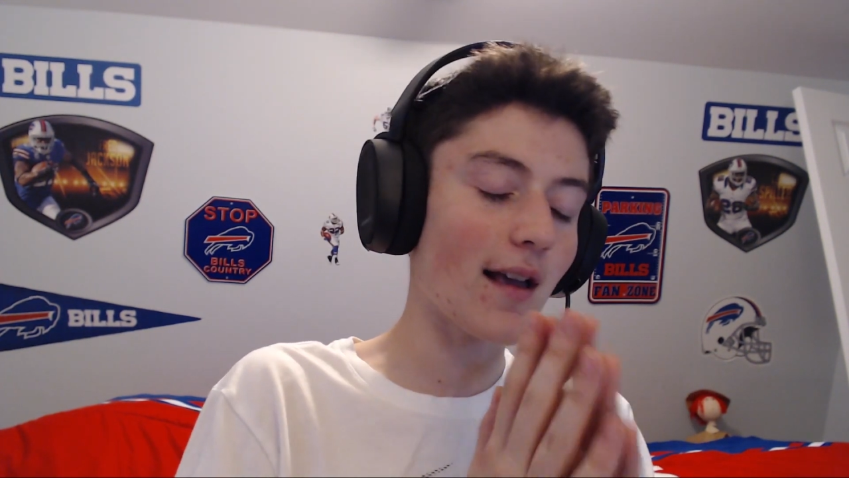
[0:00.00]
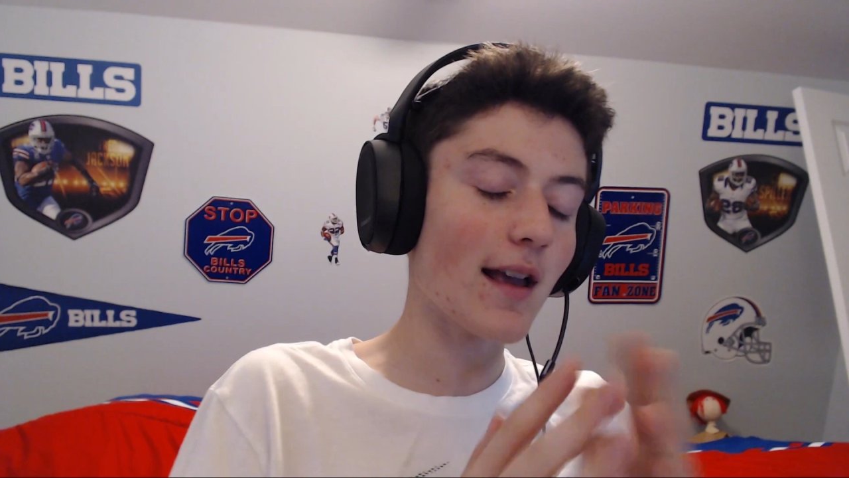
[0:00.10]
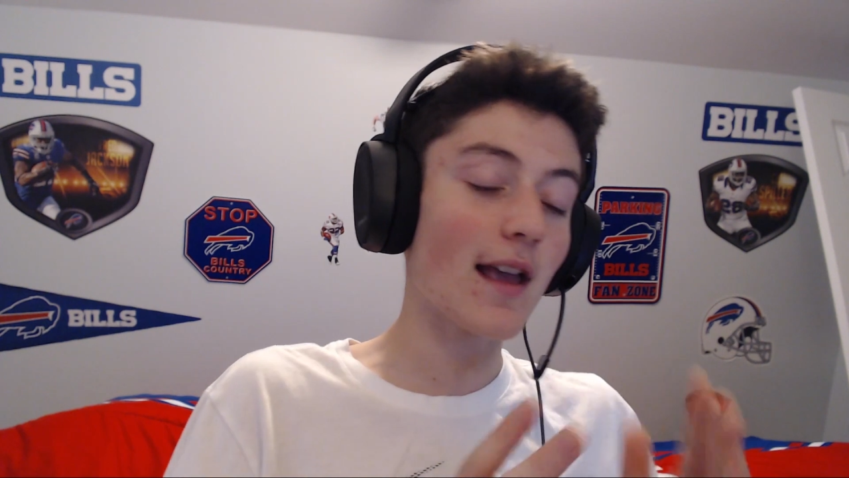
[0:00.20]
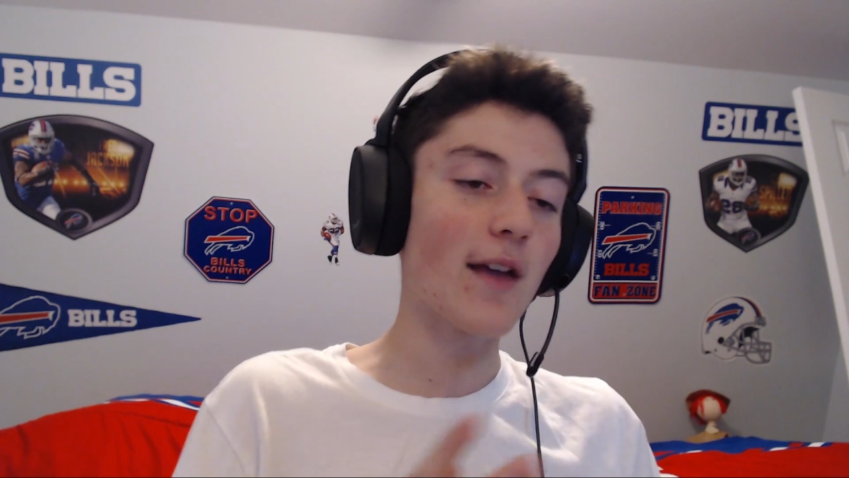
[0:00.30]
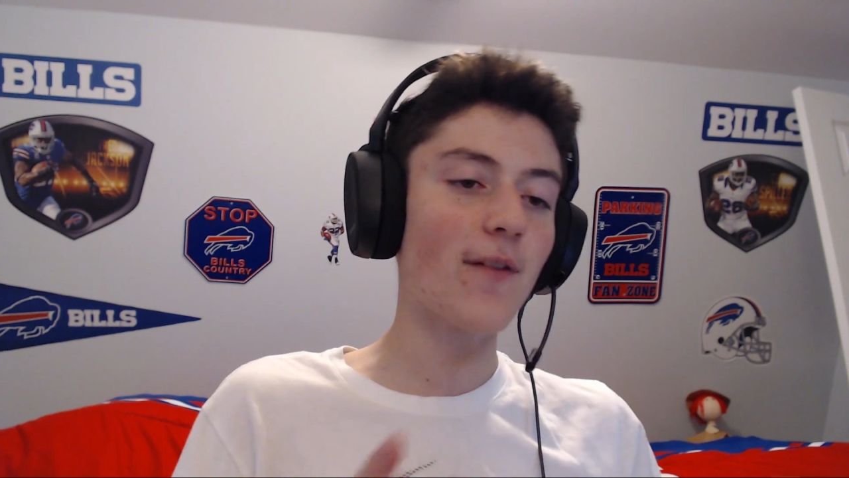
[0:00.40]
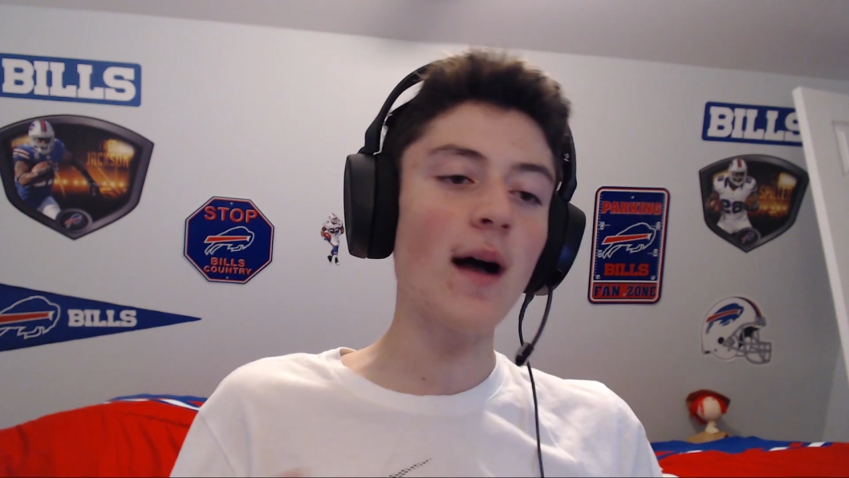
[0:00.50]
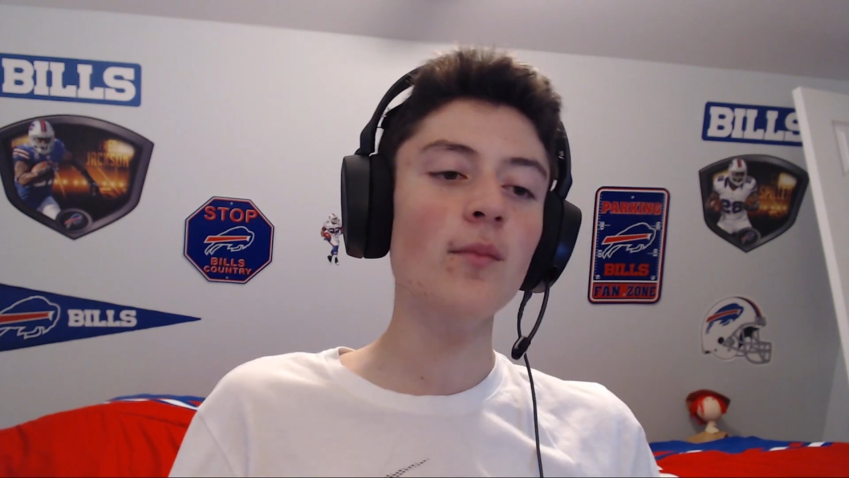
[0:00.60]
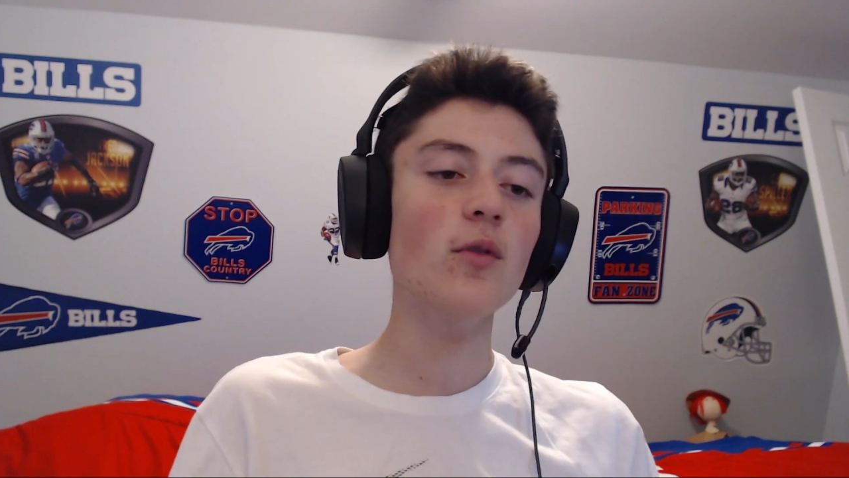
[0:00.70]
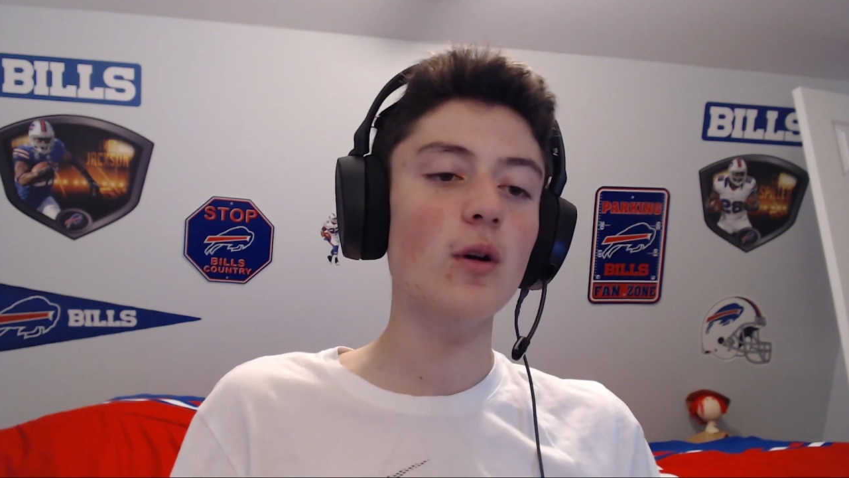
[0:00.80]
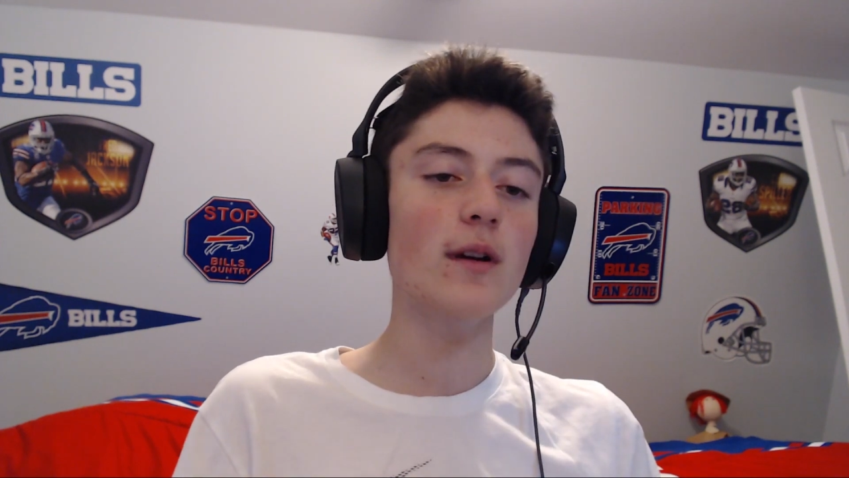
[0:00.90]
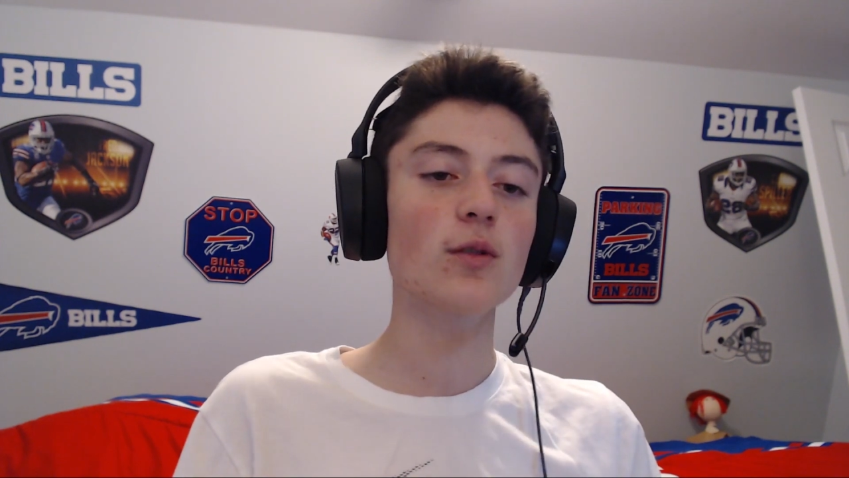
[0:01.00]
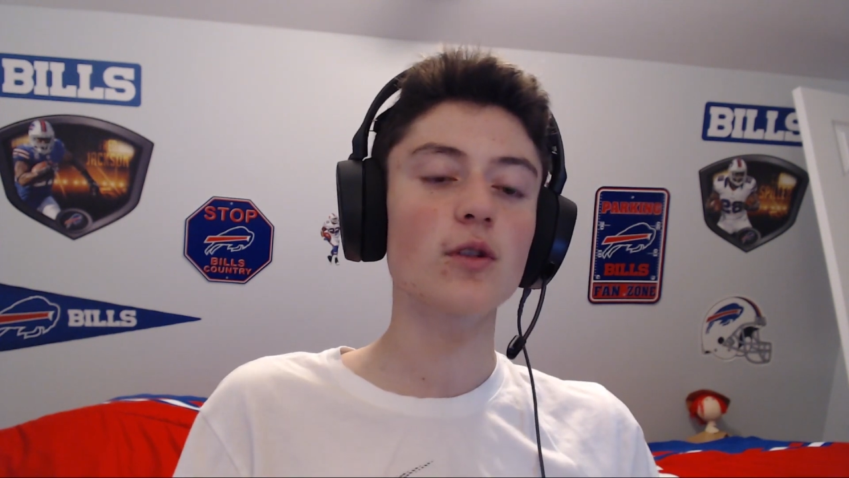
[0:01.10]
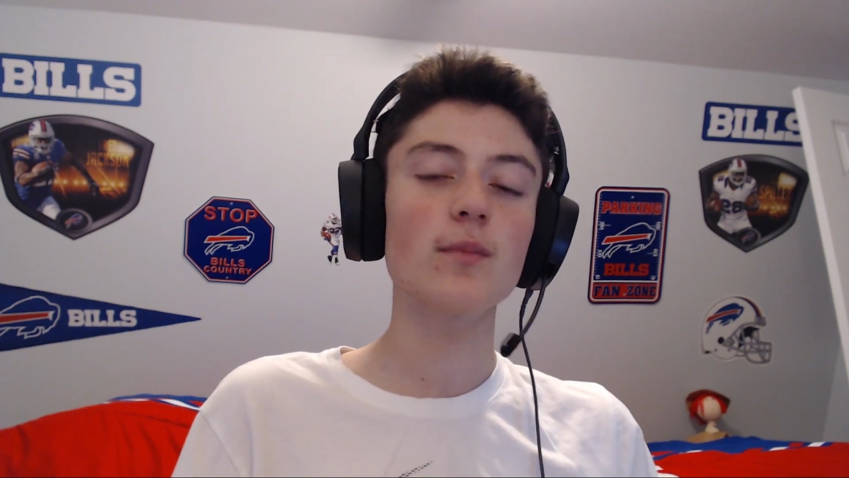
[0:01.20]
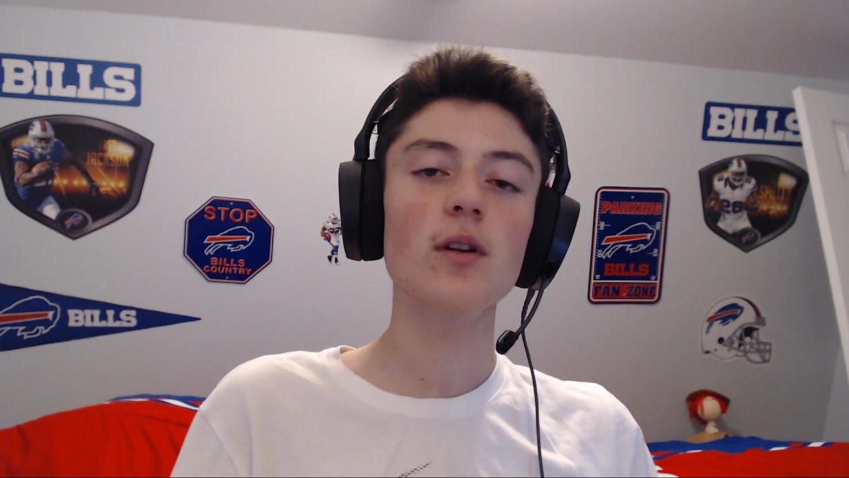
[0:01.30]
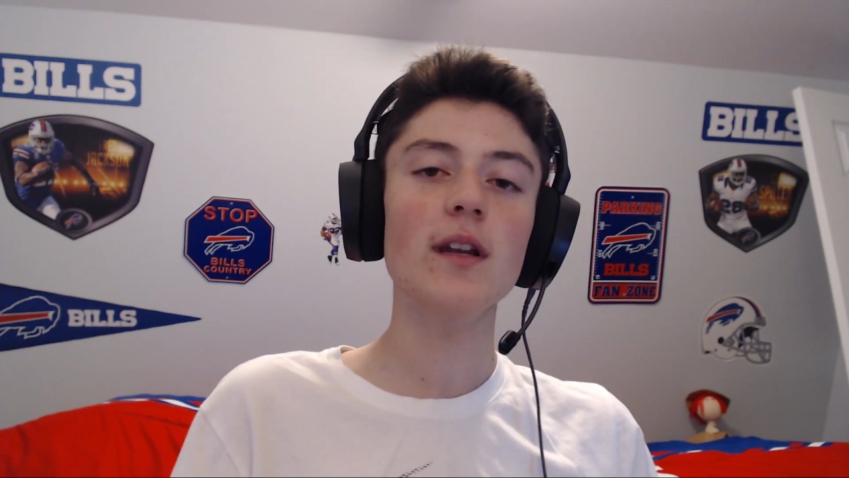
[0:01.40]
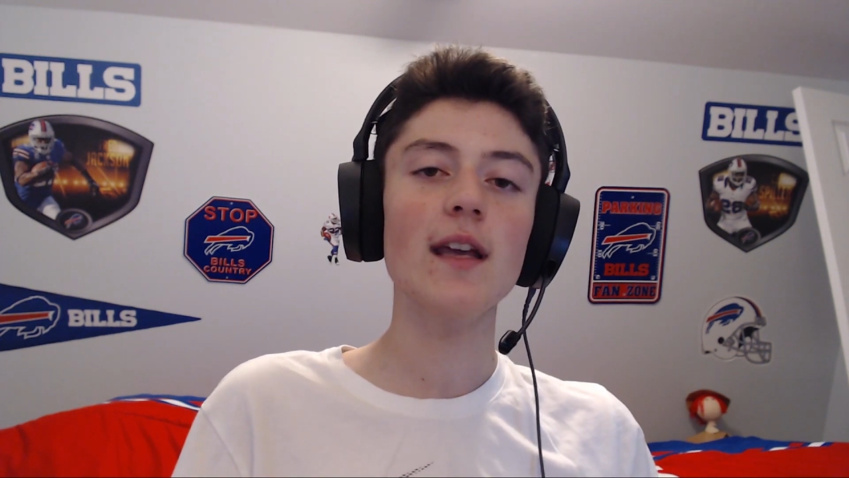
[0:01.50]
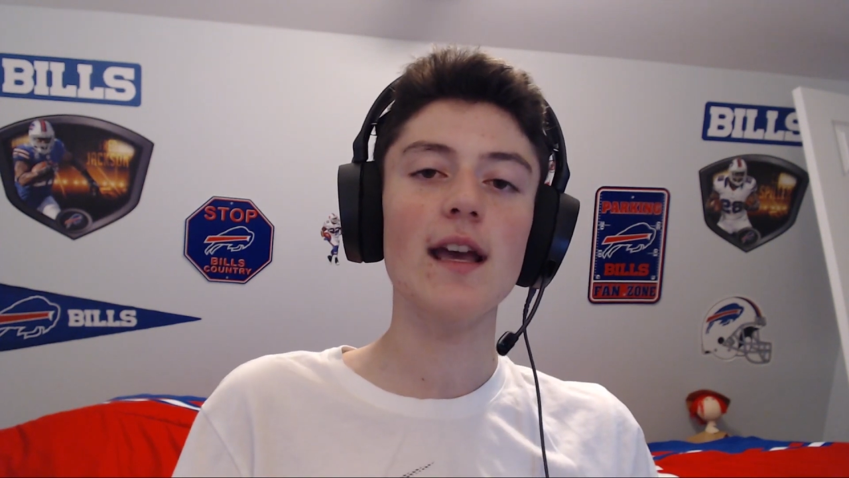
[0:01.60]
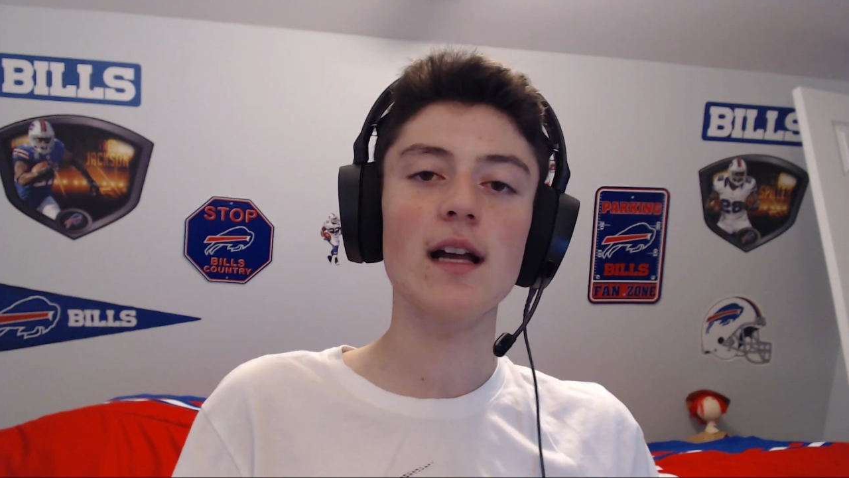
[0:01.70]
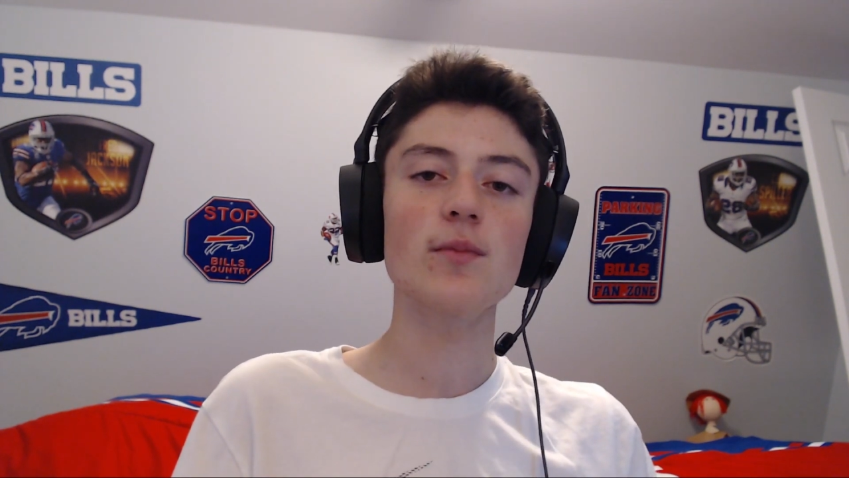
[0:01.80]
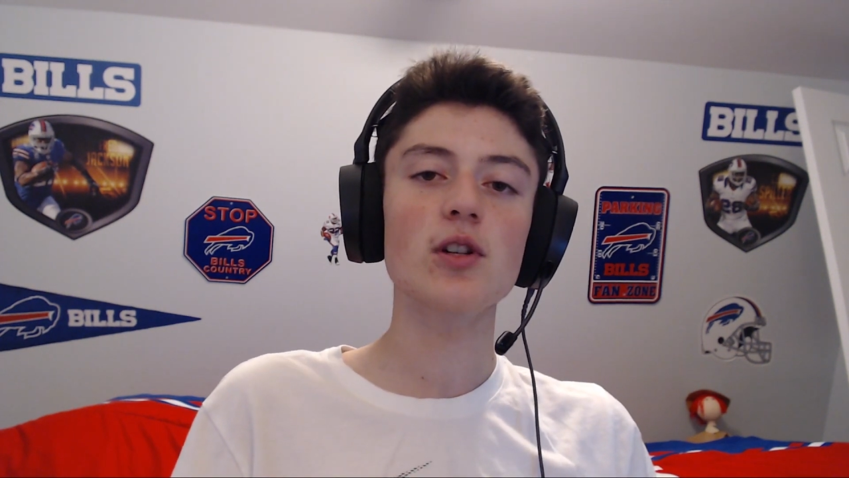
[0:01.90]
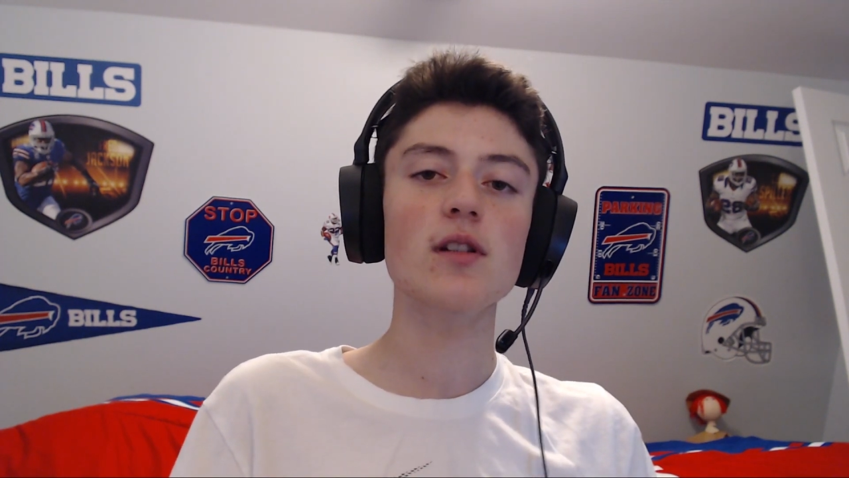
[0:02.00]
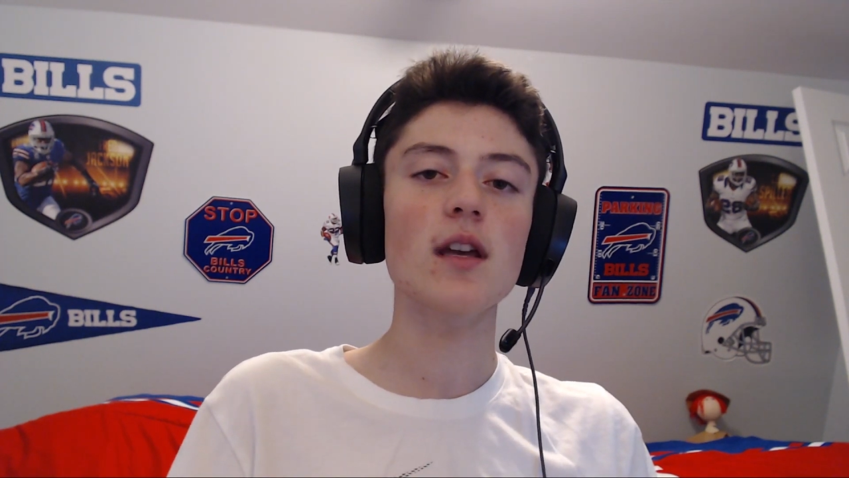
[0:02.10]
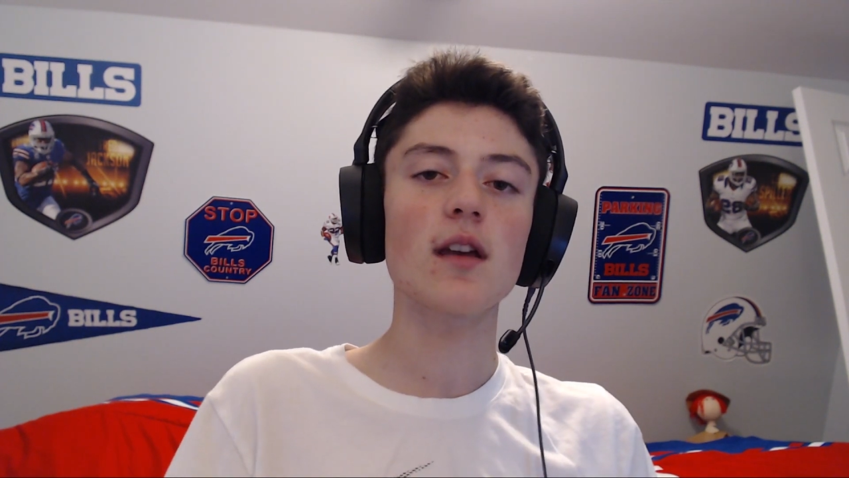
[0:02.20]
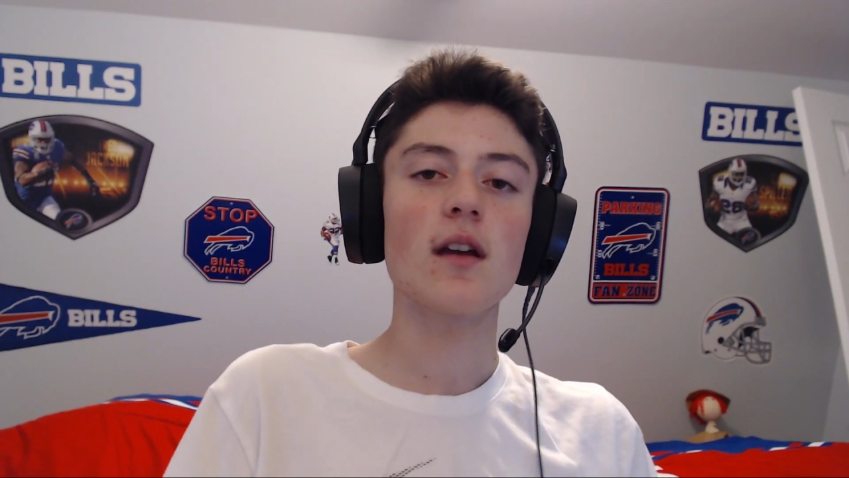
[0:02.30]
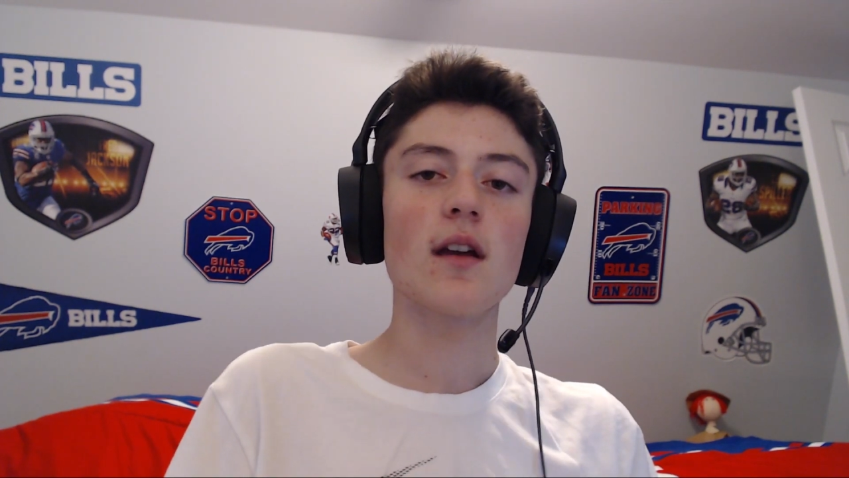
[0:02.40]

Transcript: if I'm going to a community and I'm just like,